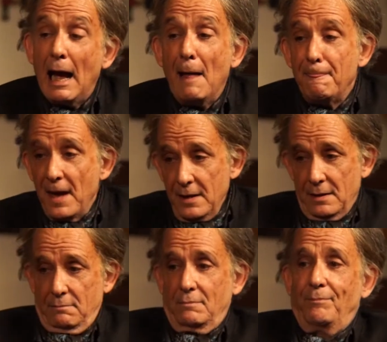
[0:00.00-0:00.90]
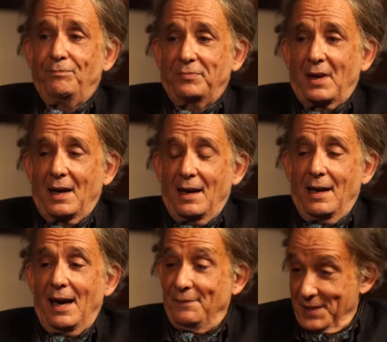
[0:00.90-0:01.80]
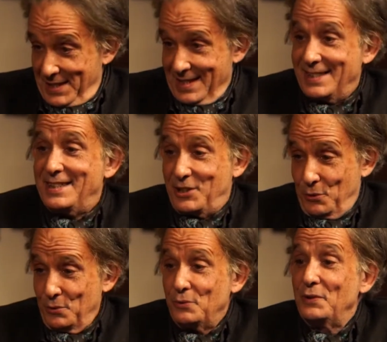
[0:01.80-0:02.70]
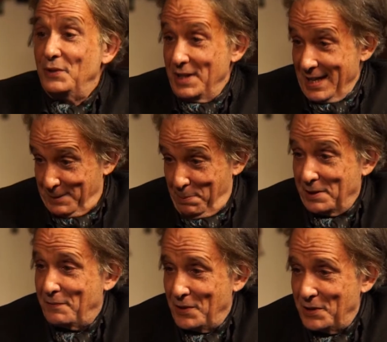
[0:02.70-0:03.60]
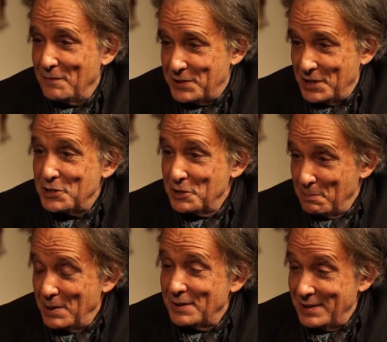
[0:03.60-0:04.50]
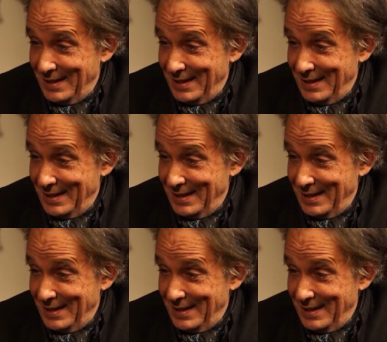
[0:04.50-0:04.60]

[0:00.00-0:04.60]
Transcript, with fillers: And then and this leads to the next part of our conversation about